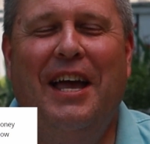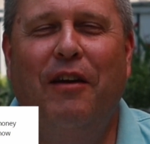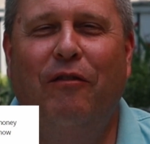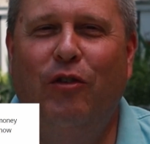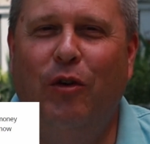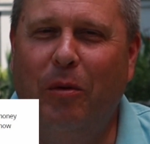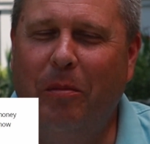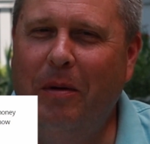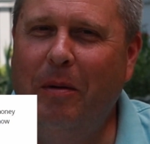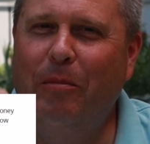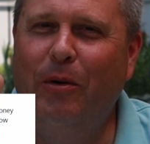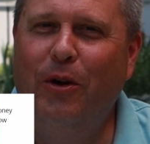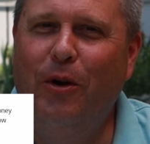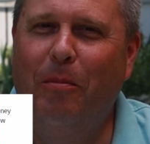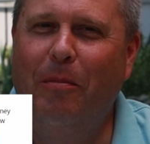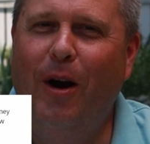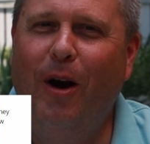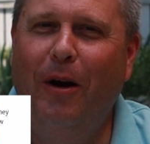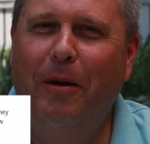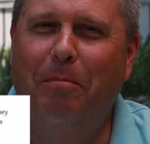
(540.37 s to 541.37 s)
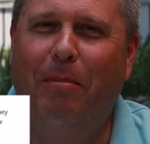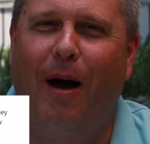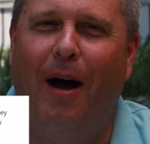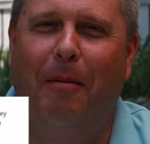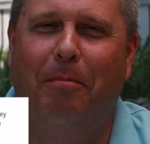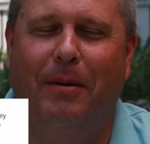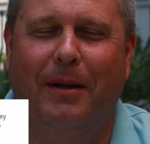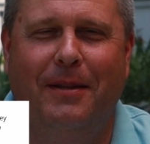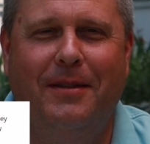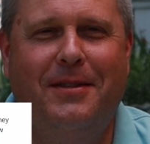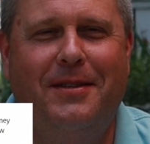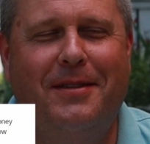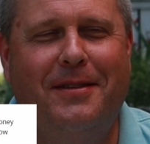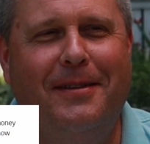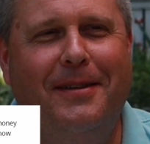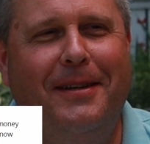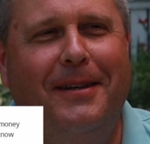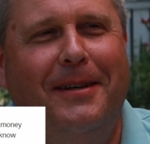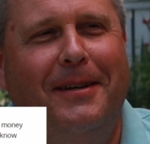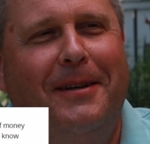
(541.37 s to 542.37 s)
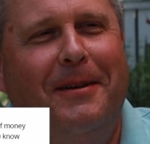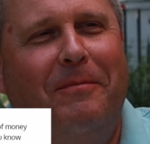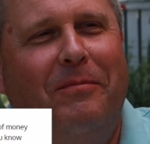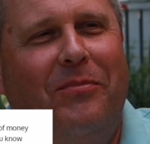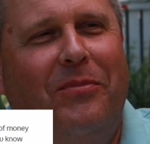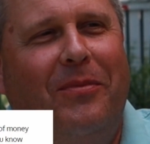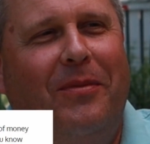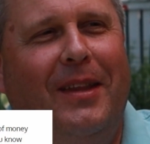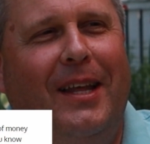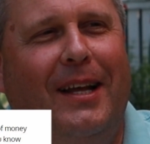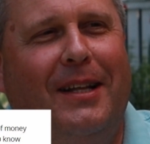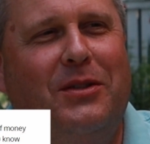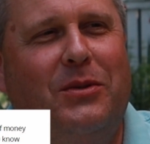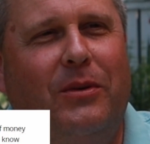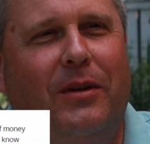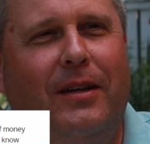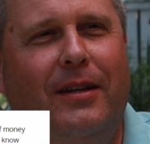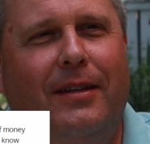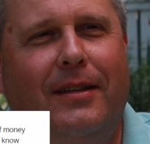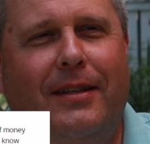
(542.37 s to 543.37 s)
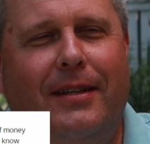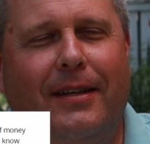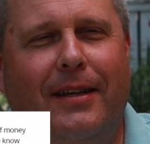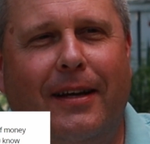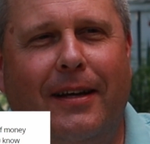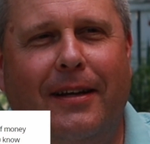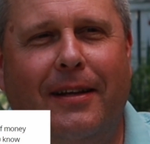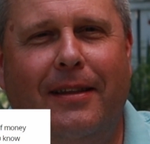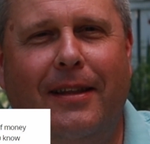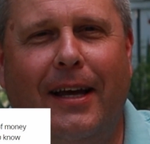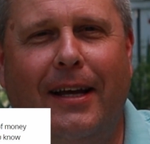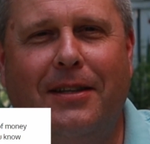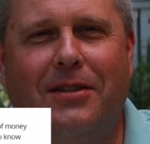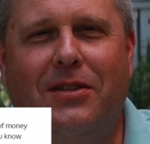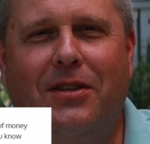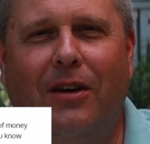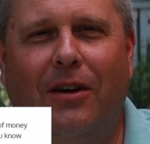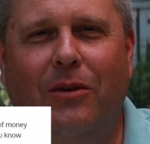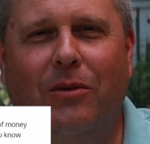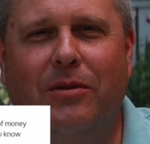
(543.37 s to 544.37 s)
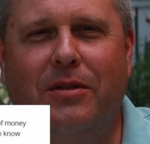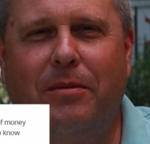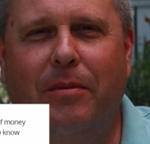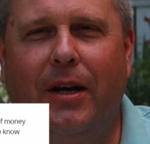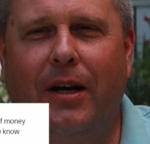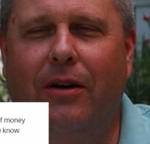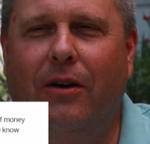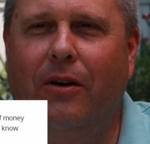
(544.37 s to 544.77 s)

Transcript: If you remember your Mary Poppins, that's what that song was about,